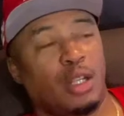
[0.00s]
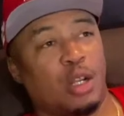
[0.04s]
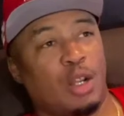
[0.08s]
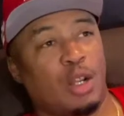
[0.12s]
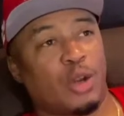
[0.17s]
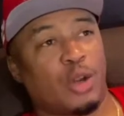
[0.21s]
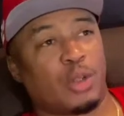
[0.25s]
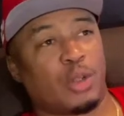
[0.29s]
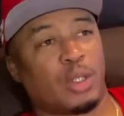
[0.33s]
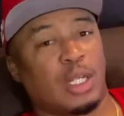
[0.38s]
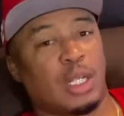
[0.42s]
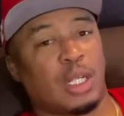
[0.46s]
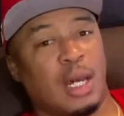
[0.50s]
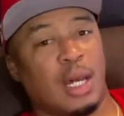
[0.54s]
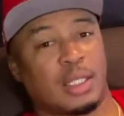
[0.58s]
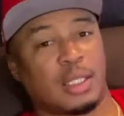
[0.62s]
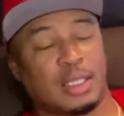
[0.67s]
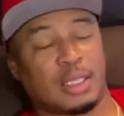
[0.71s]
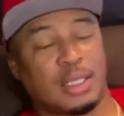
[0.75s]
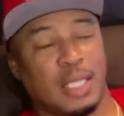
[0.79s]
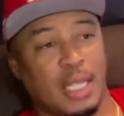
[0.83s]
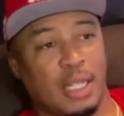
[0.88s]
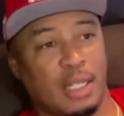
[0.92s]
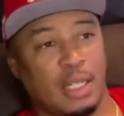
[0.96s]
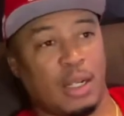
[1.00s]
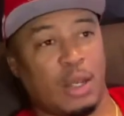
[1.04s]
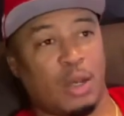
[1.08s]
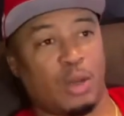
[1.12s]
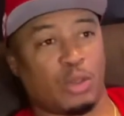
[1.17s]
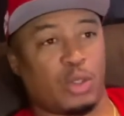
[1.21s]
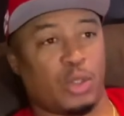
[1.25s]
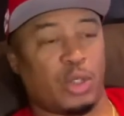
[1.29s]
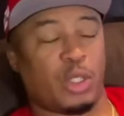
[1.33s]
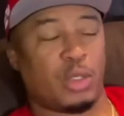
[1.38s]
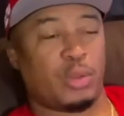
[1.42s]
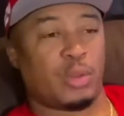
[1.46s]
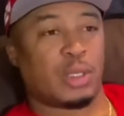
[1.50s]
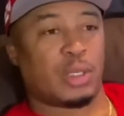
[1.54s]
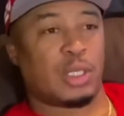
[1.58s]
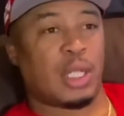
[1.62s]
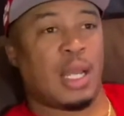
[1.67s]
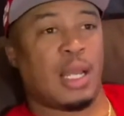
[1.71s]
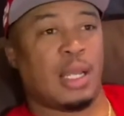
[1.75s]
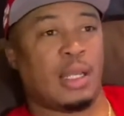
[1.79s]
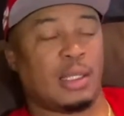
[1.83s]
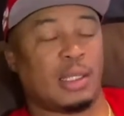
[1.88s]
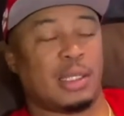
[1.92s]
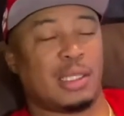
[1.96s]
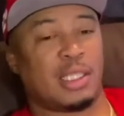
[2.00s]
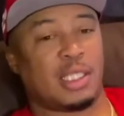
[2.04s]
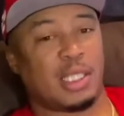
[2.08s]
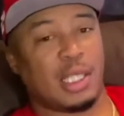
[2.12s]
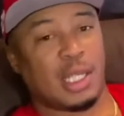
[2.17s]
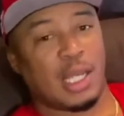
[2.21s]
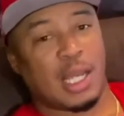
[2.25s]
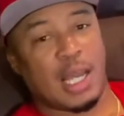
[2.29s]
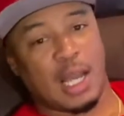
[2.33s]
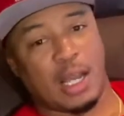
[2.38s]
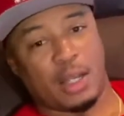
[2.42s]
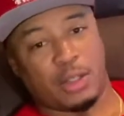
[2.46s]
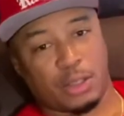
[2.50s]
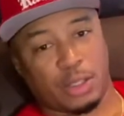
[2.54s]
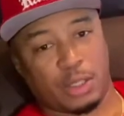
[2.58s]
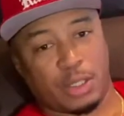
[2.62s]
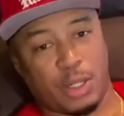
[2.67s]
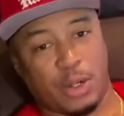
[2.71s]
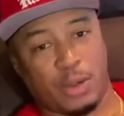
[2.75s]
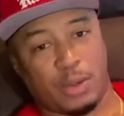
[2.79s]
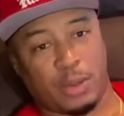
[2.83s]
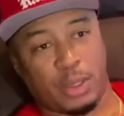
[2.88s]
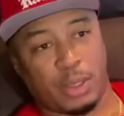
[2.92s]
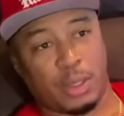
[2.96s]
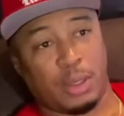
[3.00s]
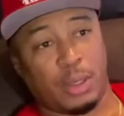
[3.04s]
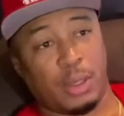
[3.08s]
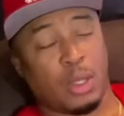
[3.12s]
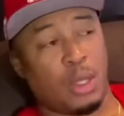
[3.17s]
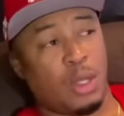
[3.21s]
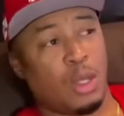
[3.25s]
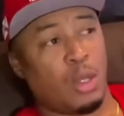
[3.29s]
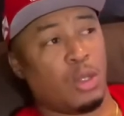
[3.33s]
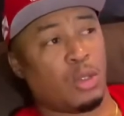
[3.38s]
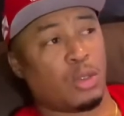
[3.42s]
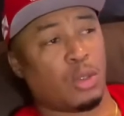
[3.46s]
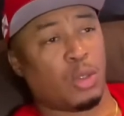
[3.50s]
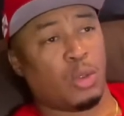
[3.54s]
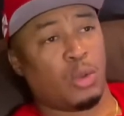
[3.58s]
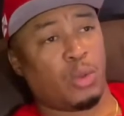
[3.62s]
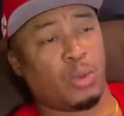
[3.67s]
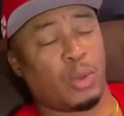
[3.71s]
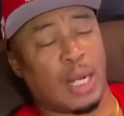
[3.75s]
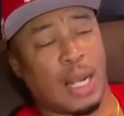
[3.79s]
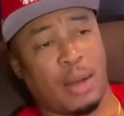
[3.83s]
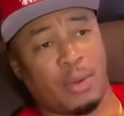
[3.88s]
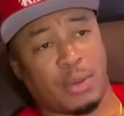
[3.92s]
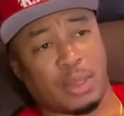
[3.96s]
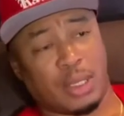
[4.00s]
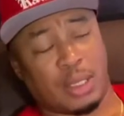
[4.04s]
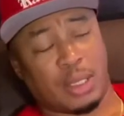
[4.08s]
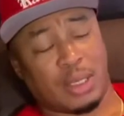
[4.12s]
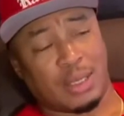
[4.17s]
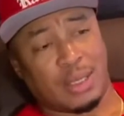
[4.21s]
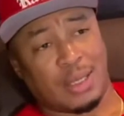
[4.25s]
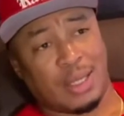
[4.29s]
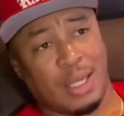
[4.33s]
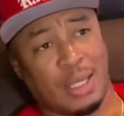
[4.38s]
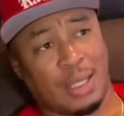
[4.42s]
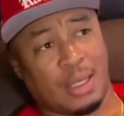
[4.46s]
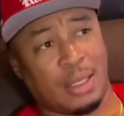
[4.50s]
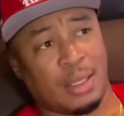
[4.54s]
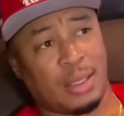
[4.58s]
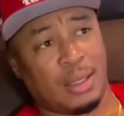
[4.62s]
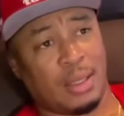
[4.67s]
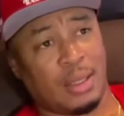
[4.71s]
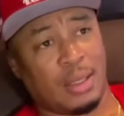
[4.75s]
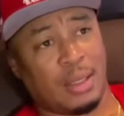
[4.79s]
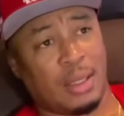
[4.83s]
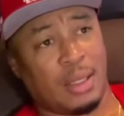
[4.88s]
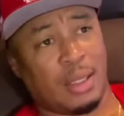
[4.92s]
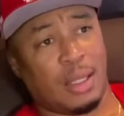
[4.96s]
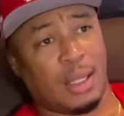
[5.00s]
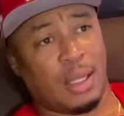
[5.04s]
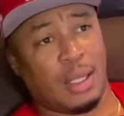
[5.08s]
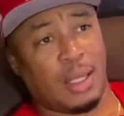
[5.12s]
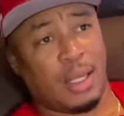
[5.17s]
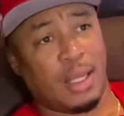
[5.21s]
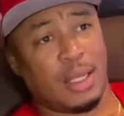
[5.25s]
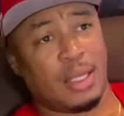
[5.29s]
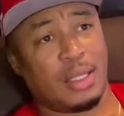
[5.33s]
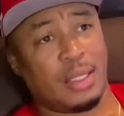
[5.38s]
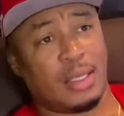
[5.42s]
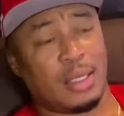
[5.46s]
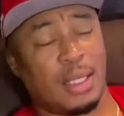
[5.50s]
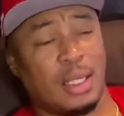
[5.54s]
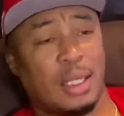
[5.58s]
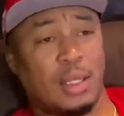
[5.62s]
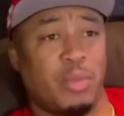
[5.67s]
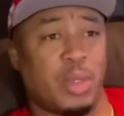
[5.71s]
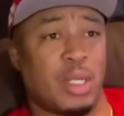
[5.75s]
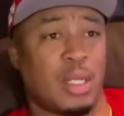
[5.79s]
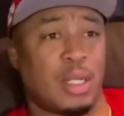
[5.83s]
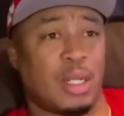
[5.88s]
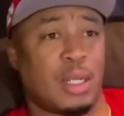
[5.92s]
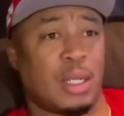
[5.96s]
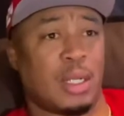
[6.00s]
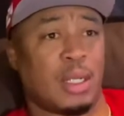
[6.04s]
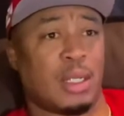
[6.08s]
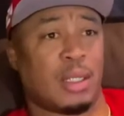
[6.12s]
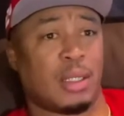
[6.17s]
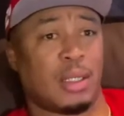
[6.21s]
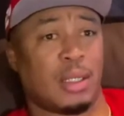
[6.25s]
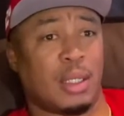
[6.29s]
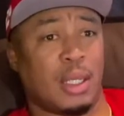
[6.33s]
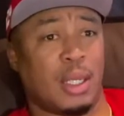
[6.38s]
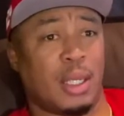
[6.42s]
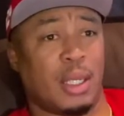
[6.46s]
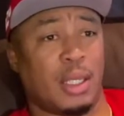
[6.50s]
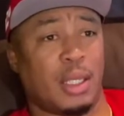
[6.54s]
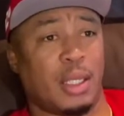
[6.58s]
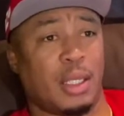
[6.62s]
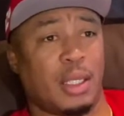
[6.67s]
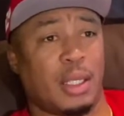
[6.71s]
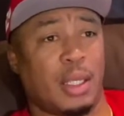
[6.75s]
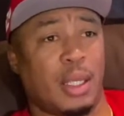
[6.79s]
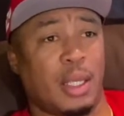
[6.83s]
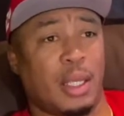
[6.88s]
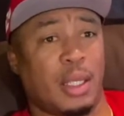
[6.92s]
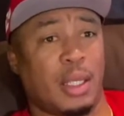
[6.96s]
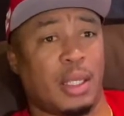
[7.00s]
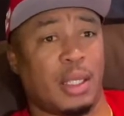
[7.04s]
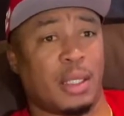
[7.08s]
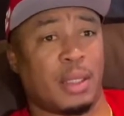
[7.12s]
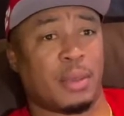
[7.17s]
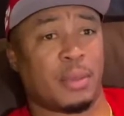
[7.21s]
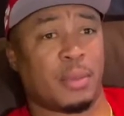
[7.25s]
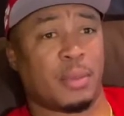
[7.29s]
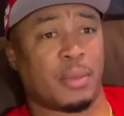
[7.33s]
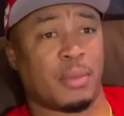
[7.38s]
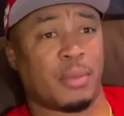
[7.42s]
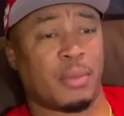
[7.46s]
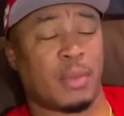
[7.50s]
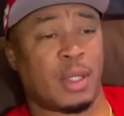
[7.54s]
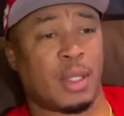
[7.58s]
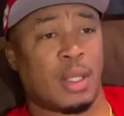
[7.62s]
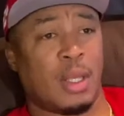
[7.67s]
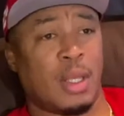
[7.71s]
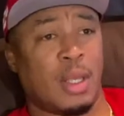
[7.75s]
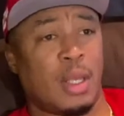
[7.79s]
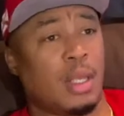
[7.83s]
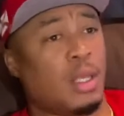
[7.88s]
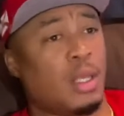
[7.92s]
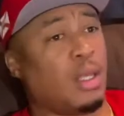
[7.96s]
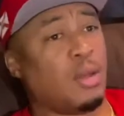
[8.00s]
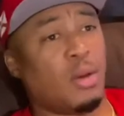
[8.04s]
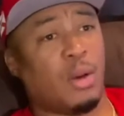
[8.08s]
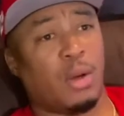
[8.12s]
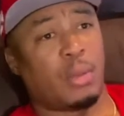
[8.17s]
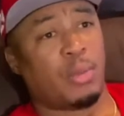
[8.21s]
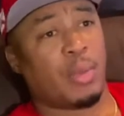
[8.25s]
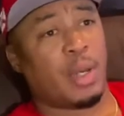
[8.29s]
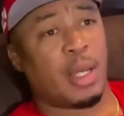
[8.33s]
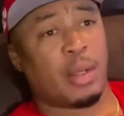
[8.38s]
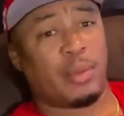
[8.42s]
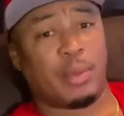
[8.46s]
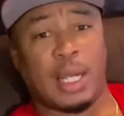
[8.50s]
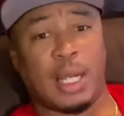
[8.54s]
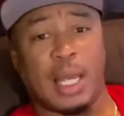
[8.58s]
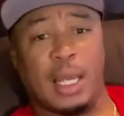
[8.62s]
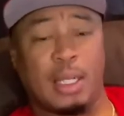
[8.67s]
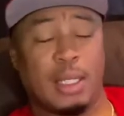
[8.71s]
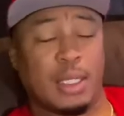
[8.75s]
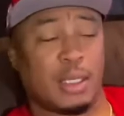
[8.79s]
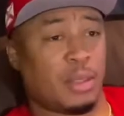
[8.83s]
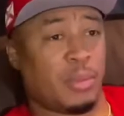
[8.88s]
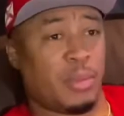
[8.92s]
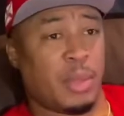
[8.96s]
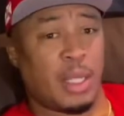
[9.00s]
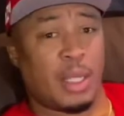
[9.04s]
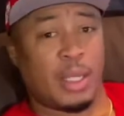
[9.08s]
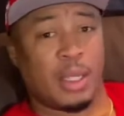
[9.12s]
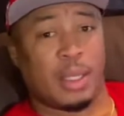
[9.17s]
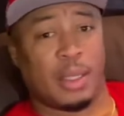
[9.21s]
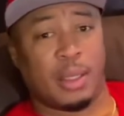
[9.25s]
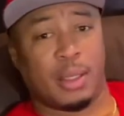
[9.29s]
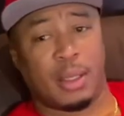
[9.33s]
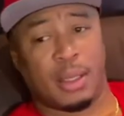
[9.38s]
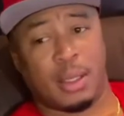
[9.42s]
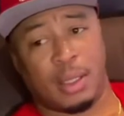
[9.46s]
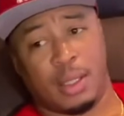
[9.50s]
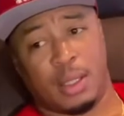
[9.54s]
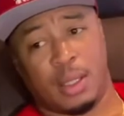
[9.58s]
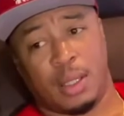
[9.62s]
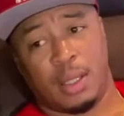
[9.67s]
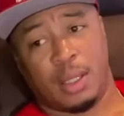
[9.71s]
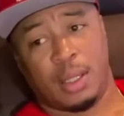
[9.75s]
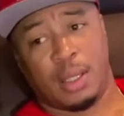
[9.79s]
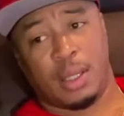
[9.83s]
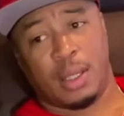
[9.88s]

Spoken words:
learned a lot of state law, so he was like the jailhouse attorney. So when I was in Kentucky, he seen me there, and he automatically like, listen, man,